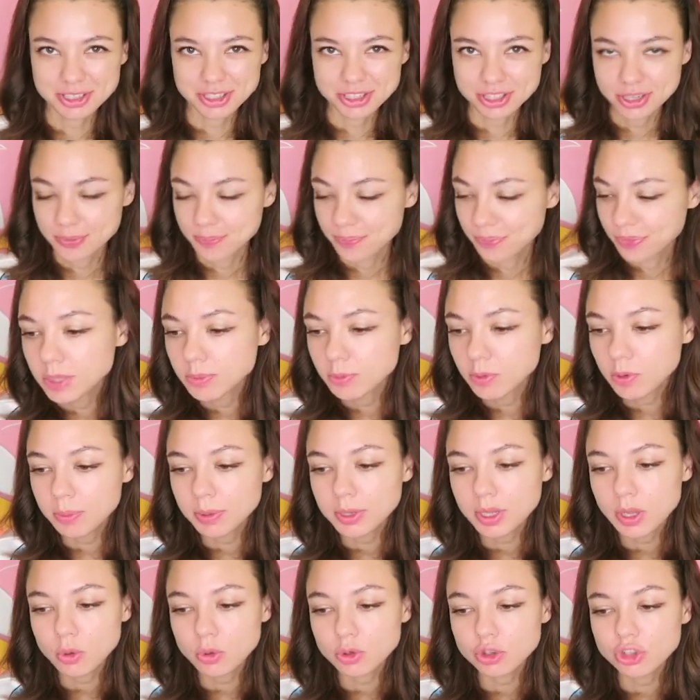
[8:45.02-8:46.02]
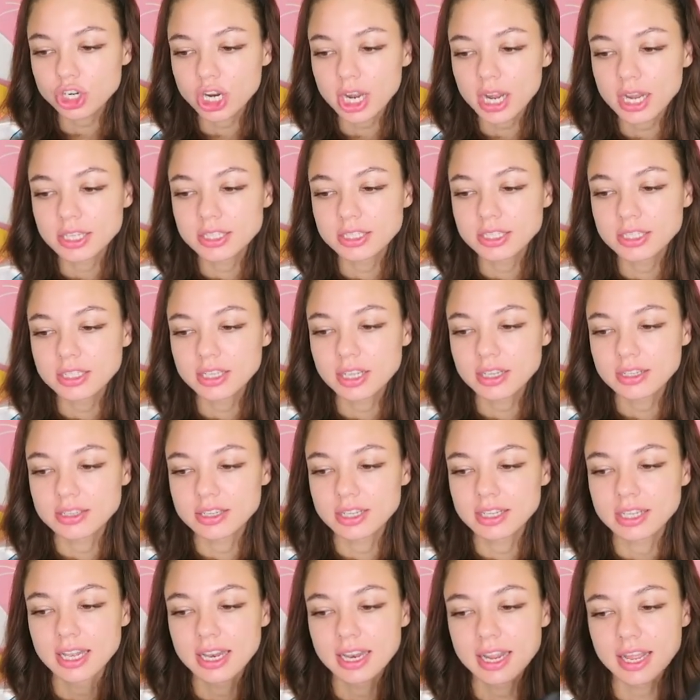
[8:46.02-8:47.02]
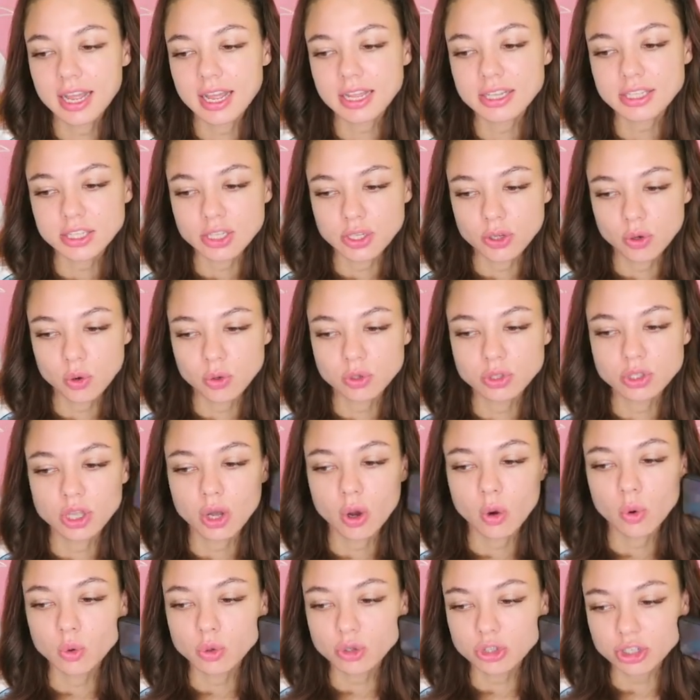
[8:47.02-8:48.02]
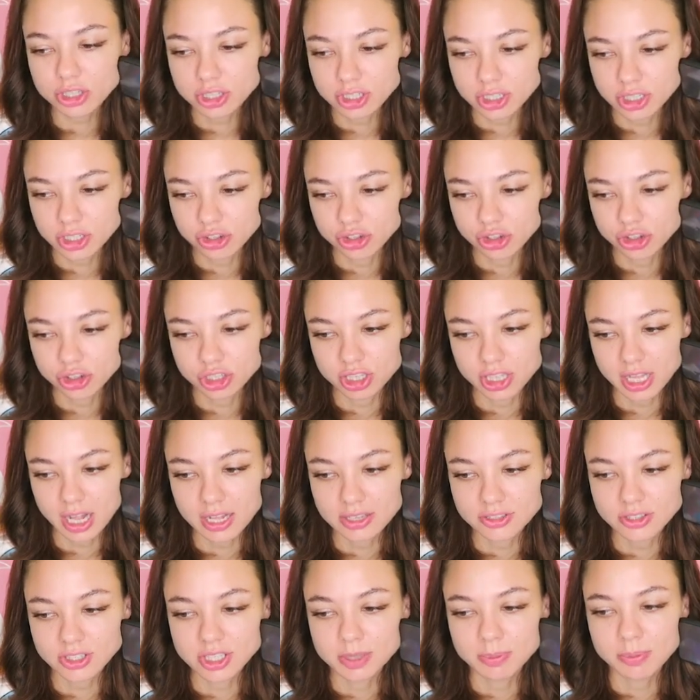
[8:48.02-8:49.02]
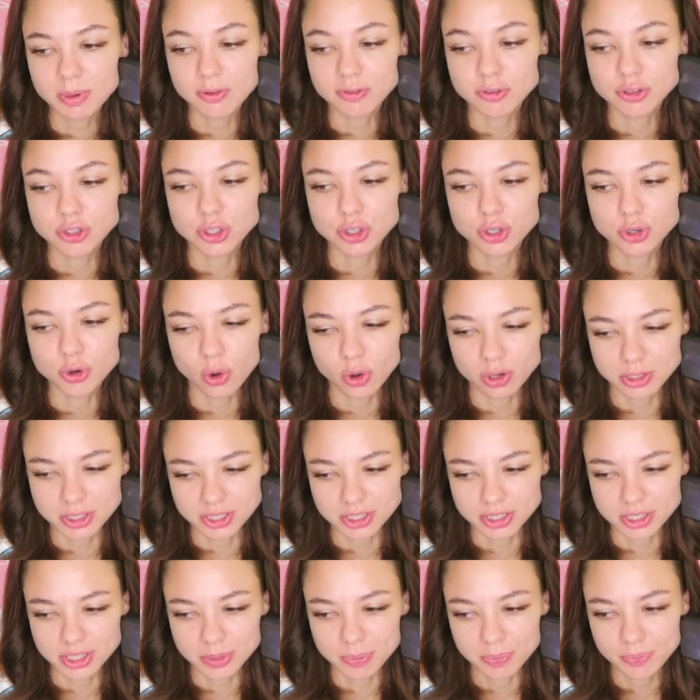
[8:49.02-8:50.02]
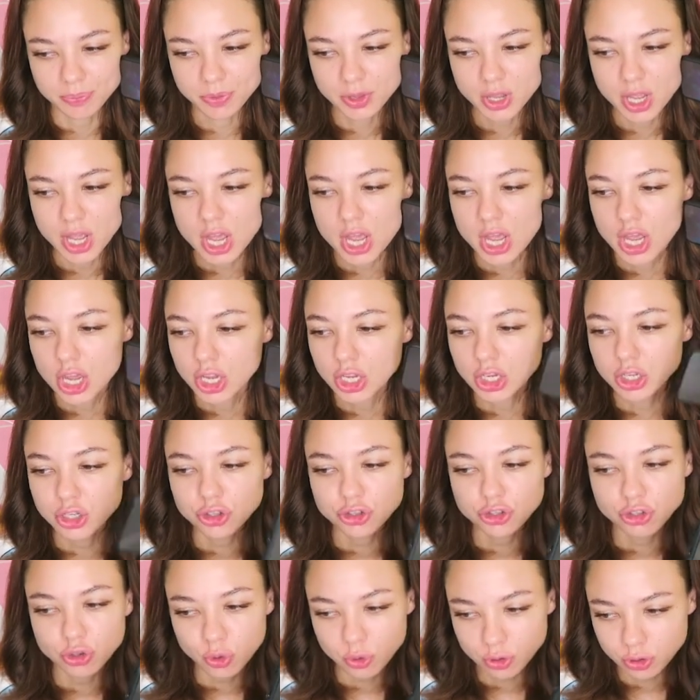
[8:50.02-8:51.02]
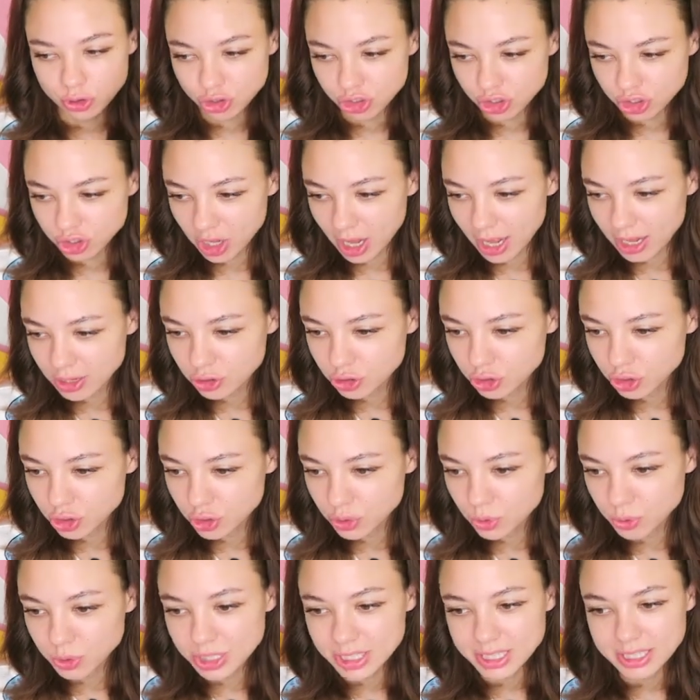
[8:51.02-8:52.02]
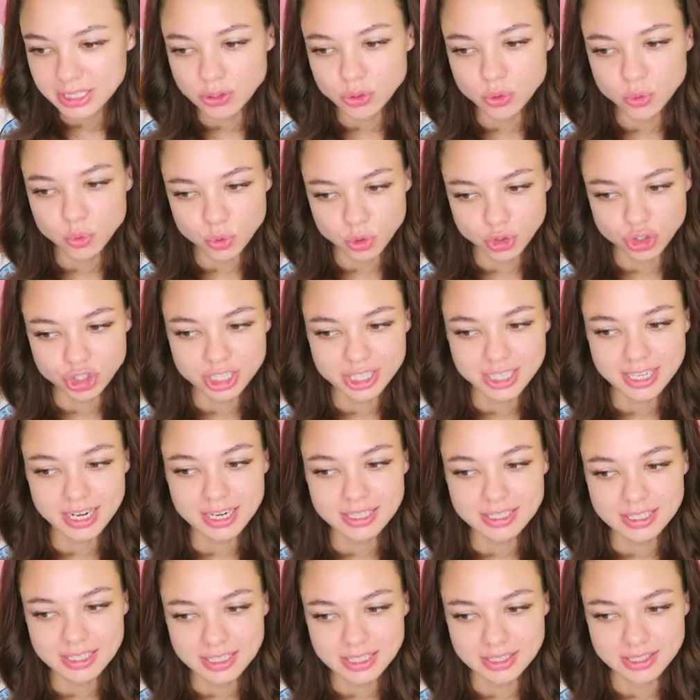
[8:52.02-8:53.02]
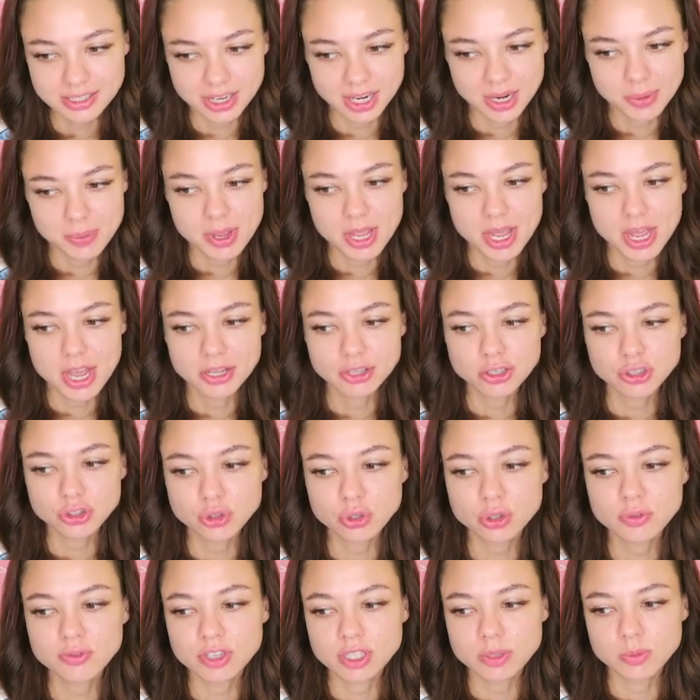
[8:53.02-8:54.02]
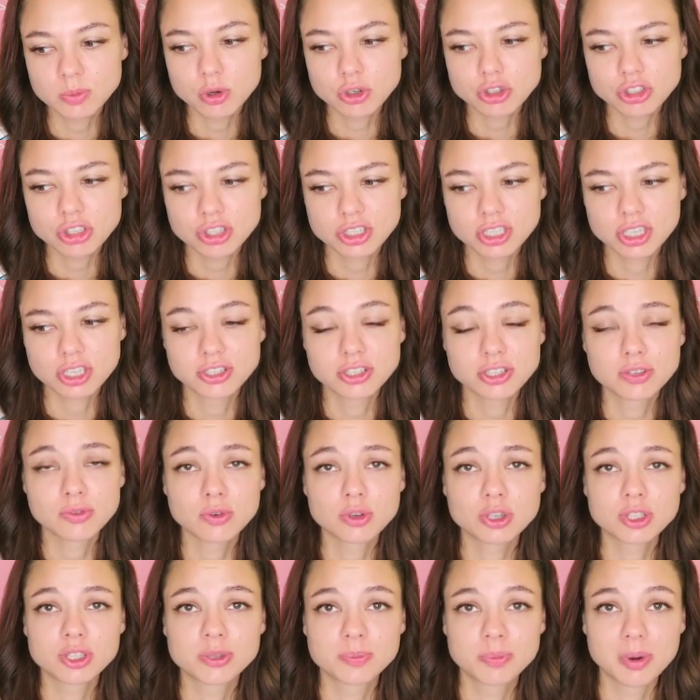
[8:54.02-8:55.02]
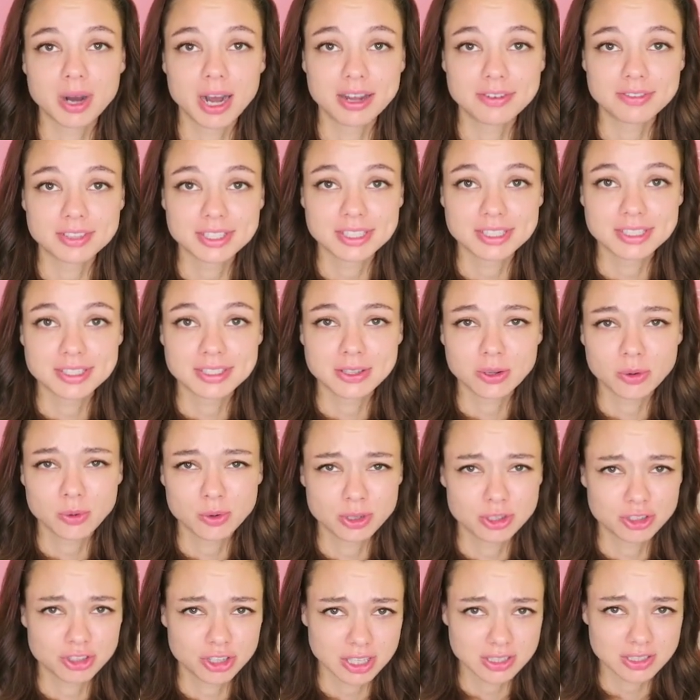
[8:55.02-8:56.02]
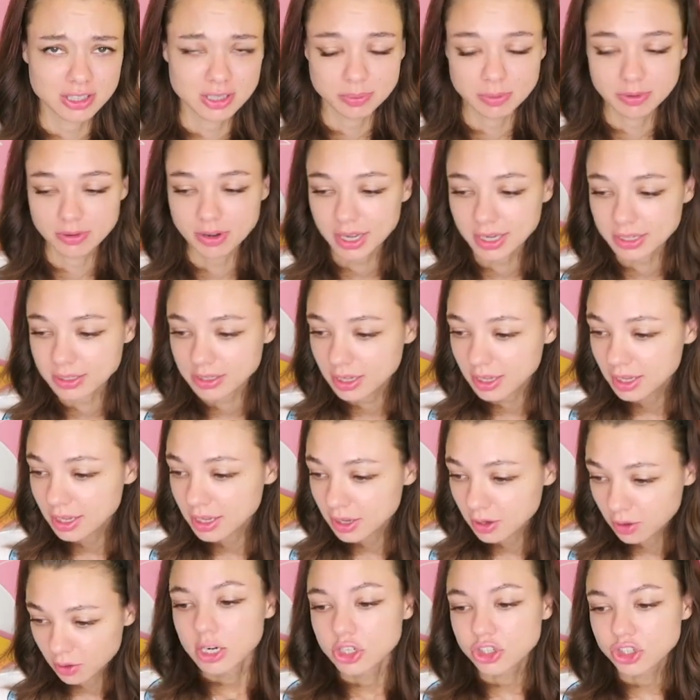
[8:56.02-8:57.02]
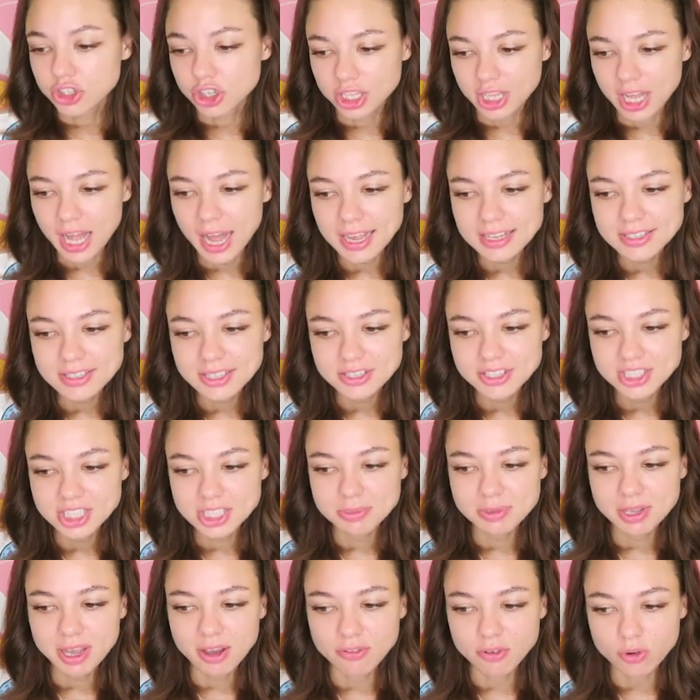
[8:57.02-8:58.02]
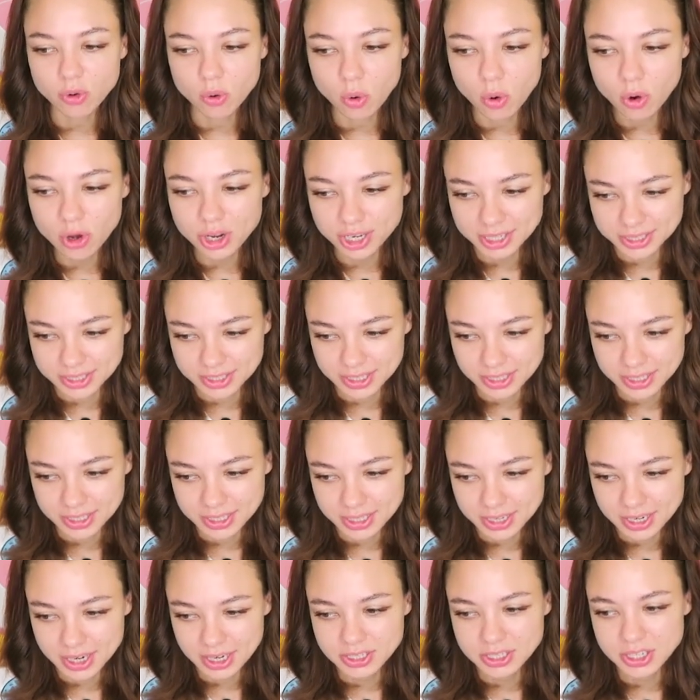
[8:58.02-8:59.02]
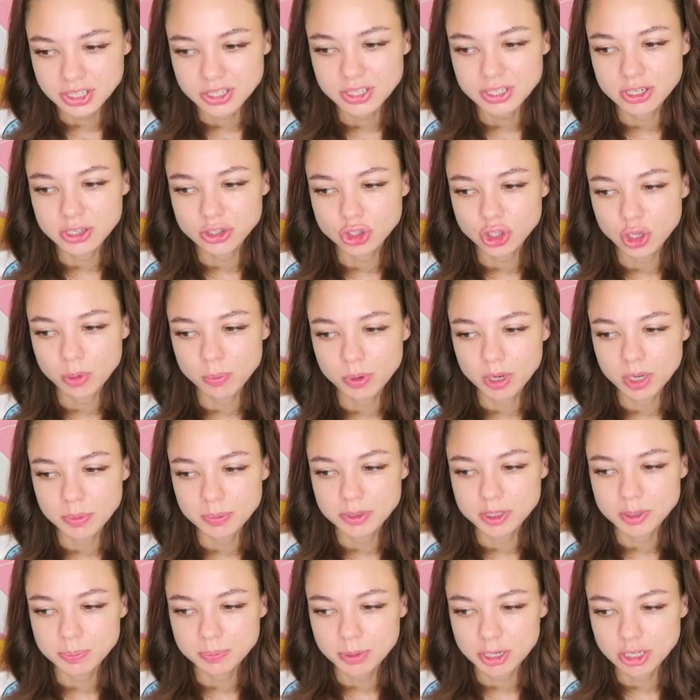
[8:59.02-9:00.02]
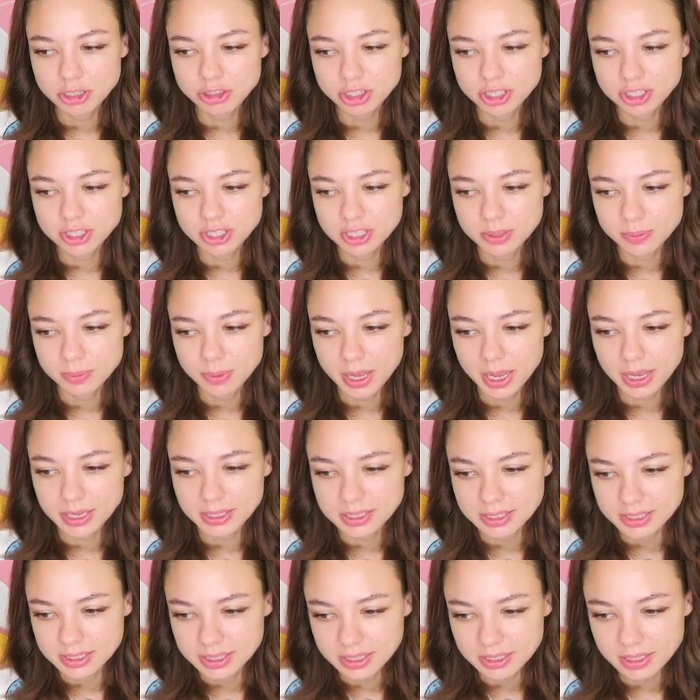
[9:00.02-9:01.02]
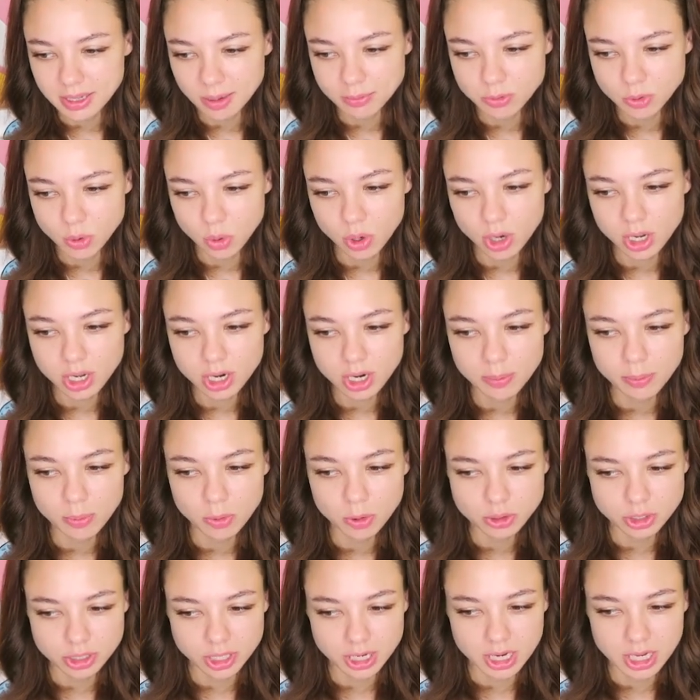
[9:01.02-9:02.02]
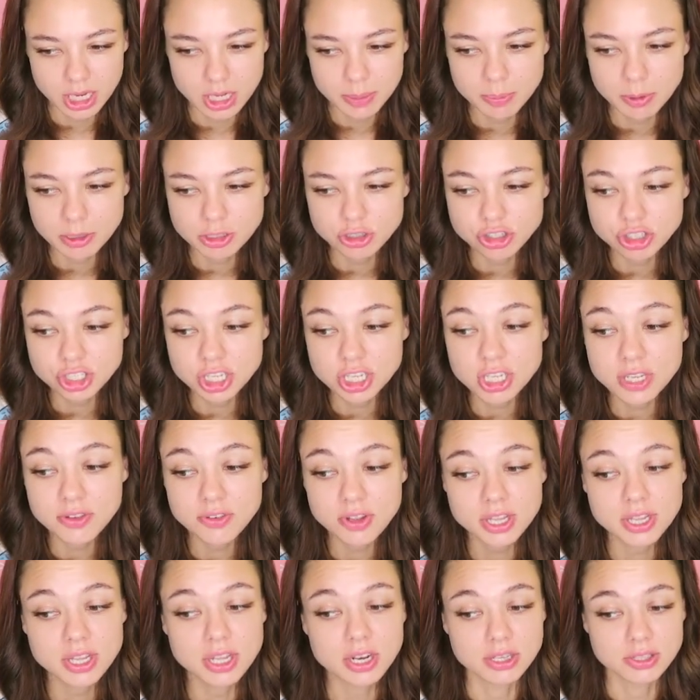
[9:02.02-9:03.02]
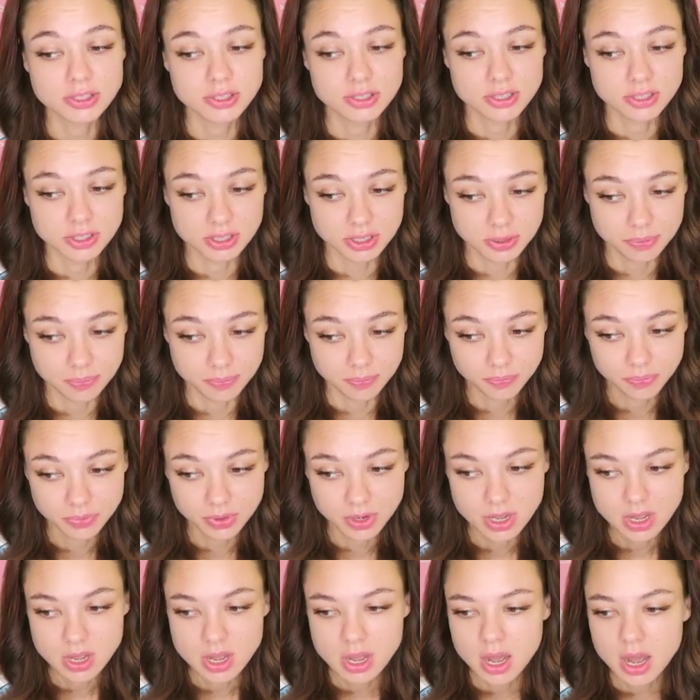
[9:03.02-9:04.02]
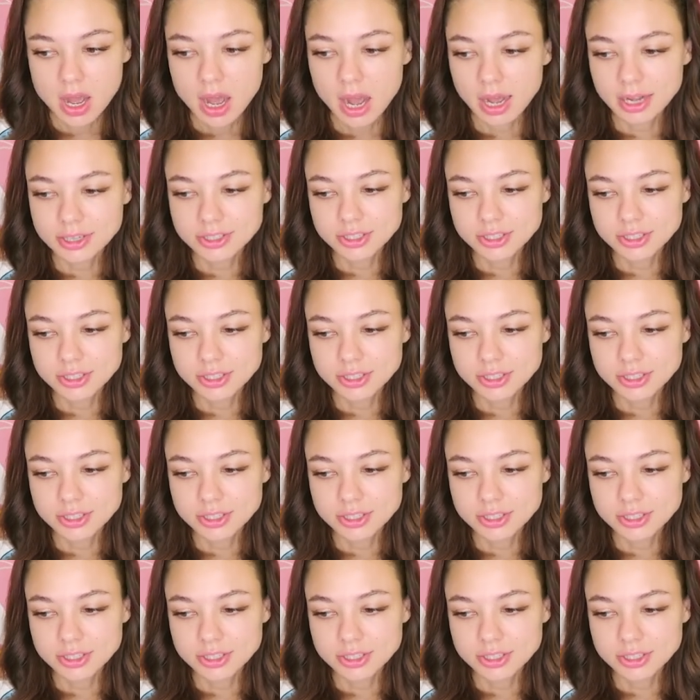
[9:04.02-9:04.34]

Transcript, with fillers: Mikey. He was already 11 and he terribly considered himself an adult. He also believed that his parents didn't need him and they were waiting for the opportunity to get rid of him. This family lived in a city and the parents worked hard in order to provide for themselves and their